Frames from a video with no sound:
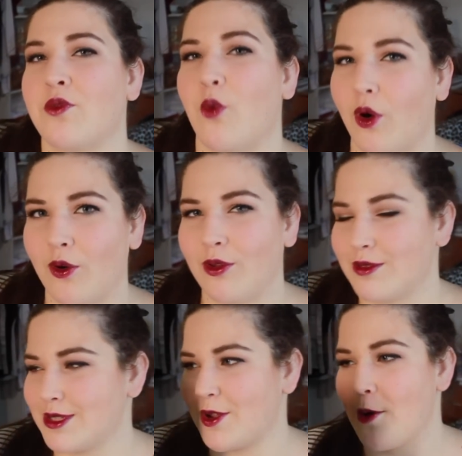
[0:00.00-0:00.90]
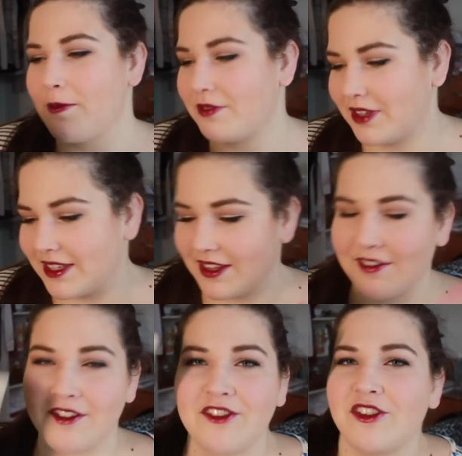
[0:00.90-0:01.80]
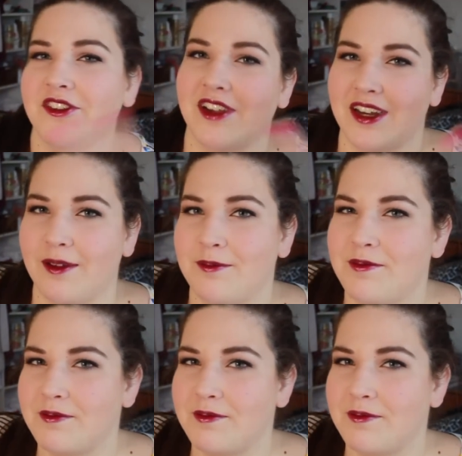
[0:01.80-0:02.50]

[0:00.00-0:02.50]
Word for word: world so hopefully this is just gonna